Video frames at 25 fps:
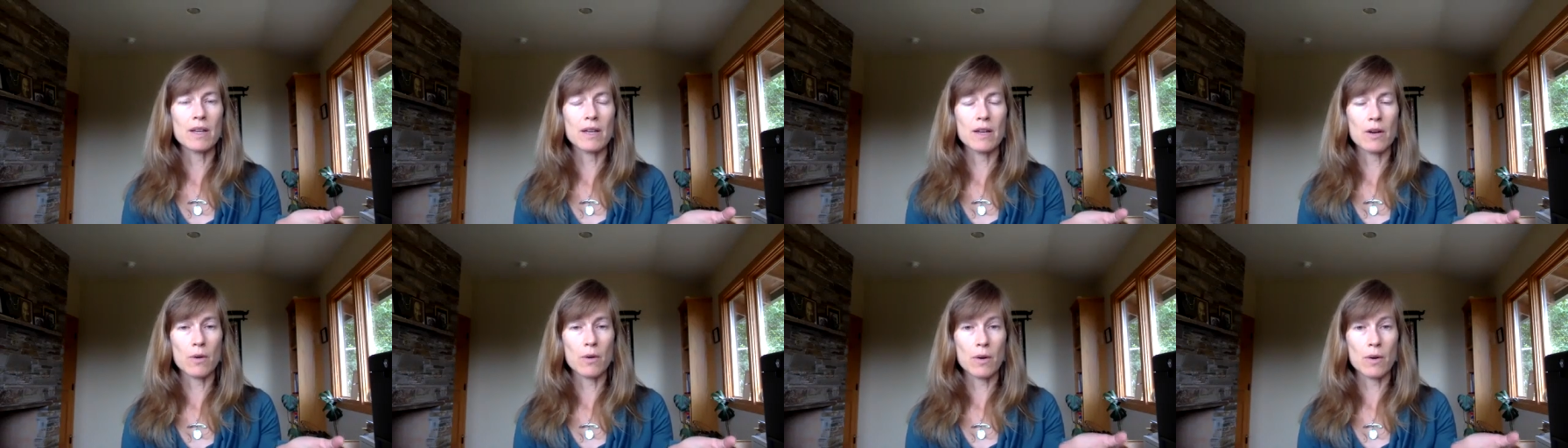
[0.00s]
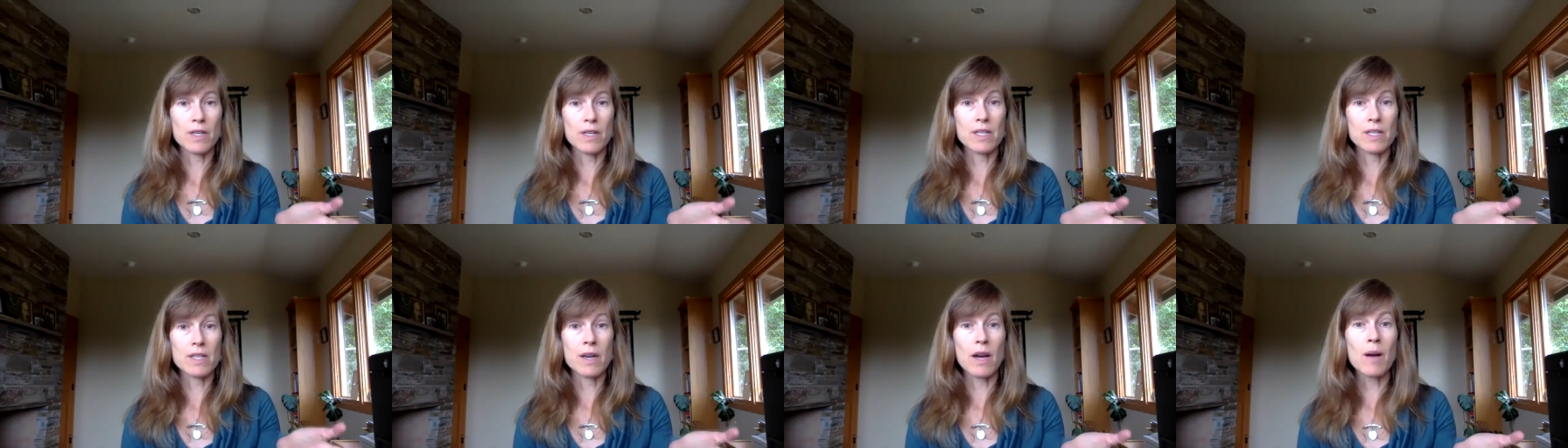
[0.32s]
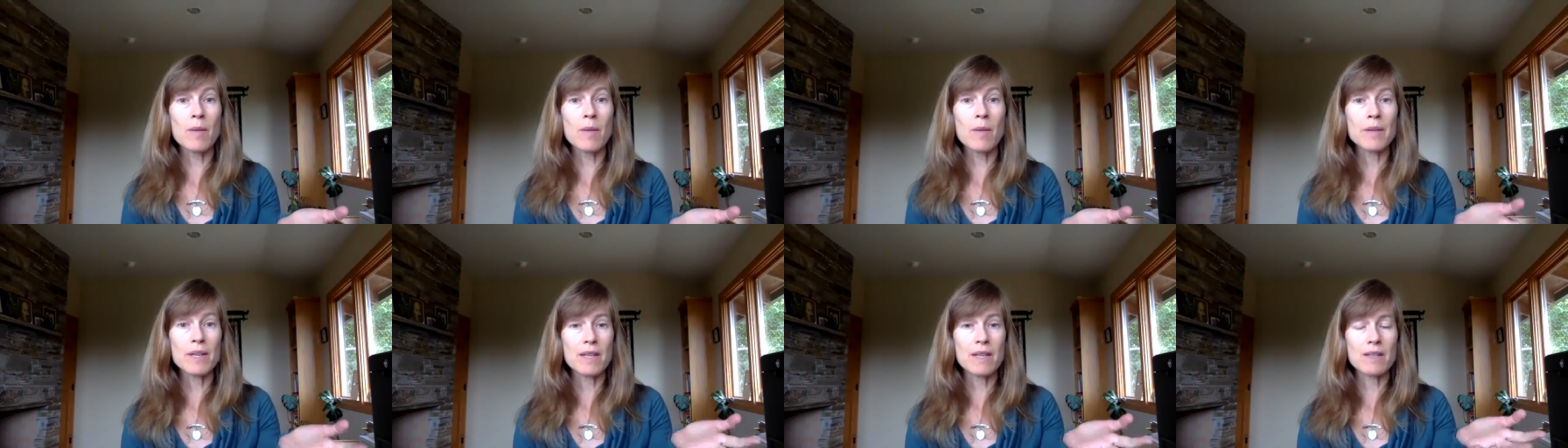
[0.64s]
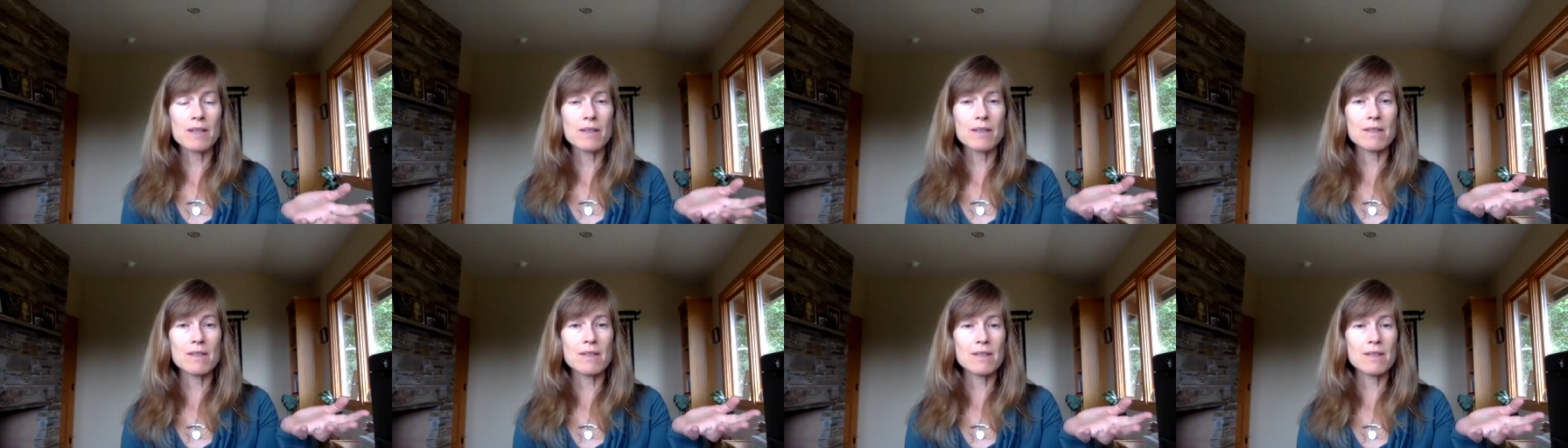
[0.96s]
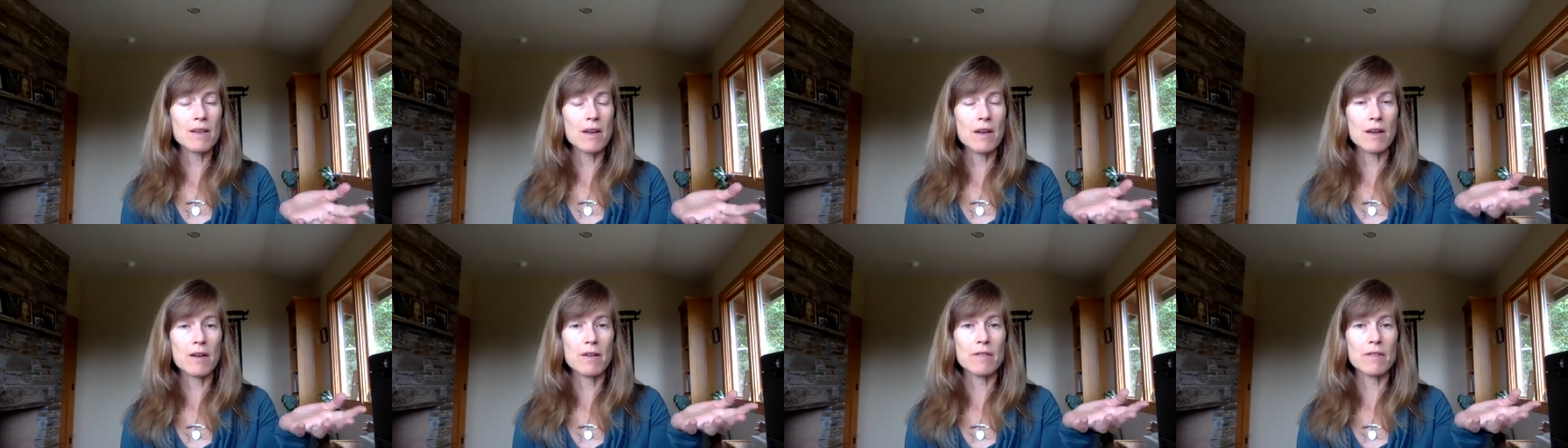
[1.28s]
or a dominance
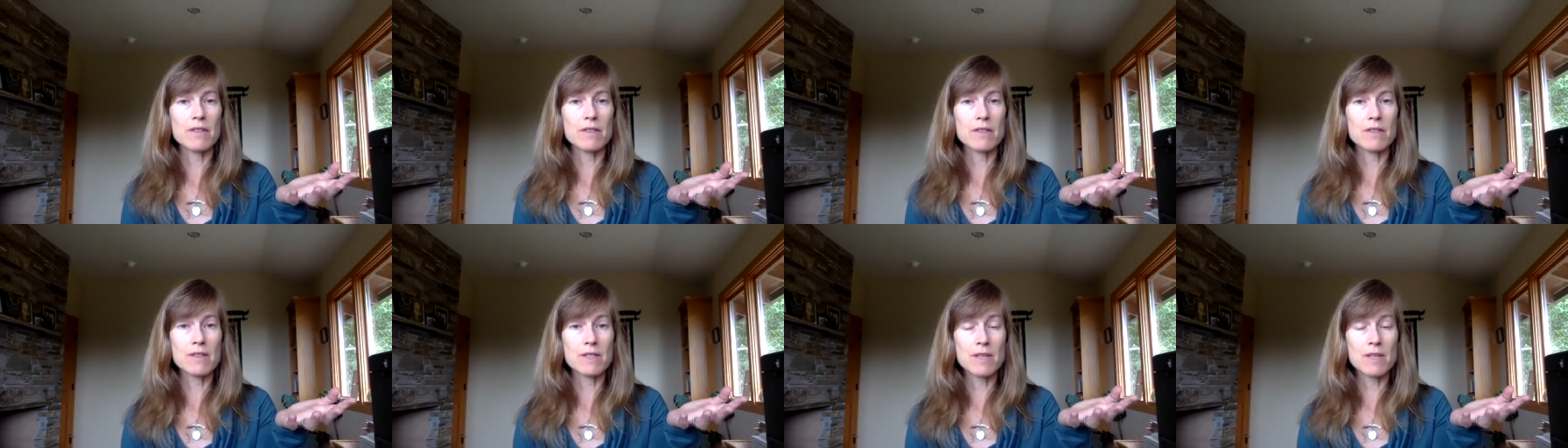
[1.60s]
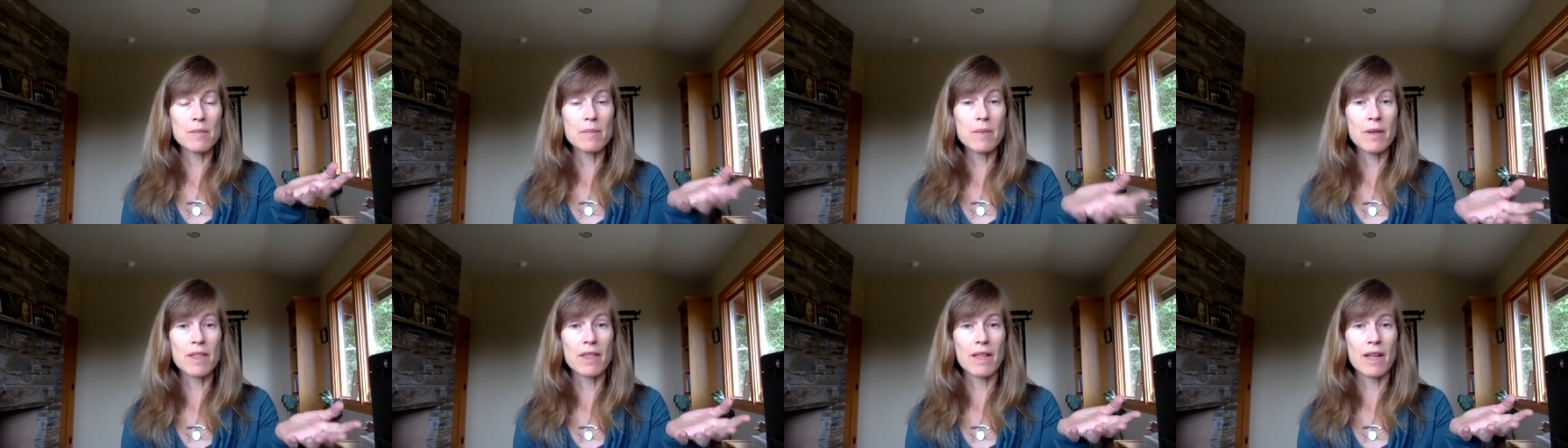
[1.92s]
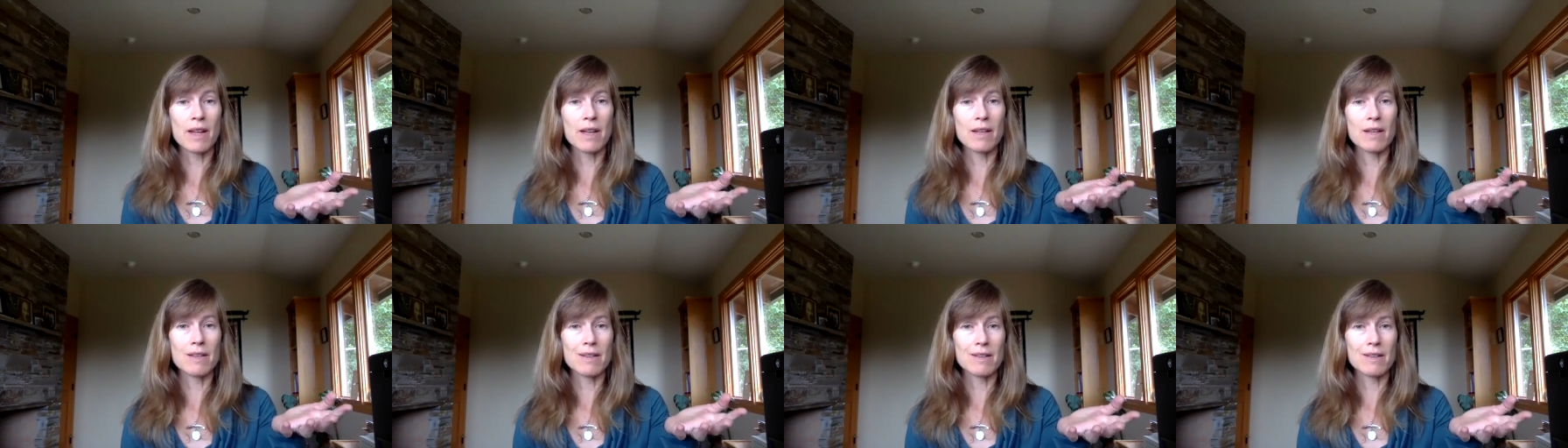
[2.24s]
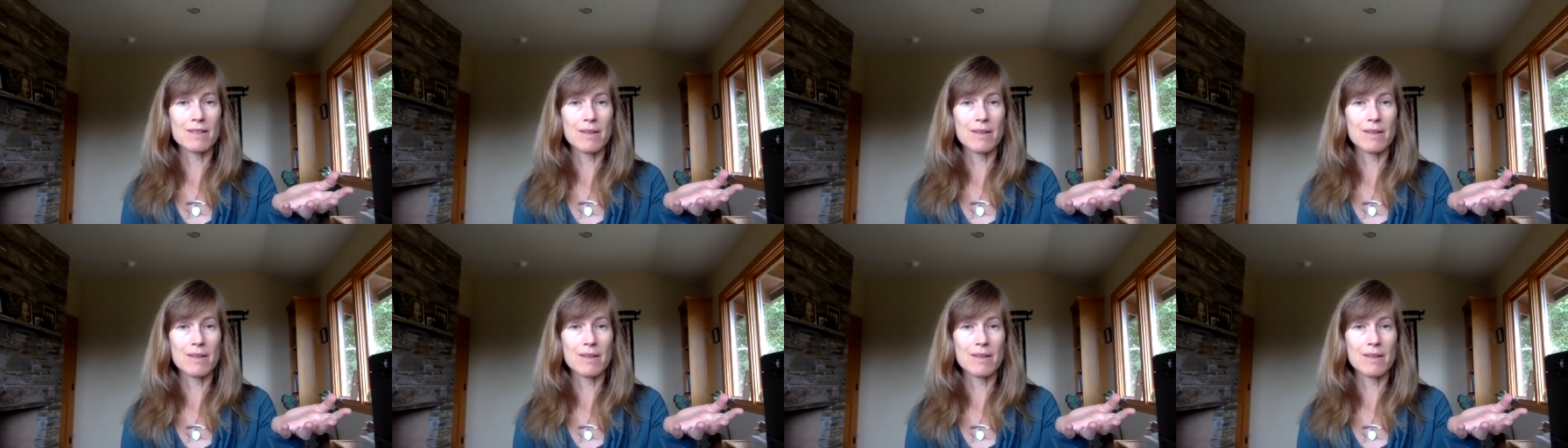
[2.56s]
of sympathetic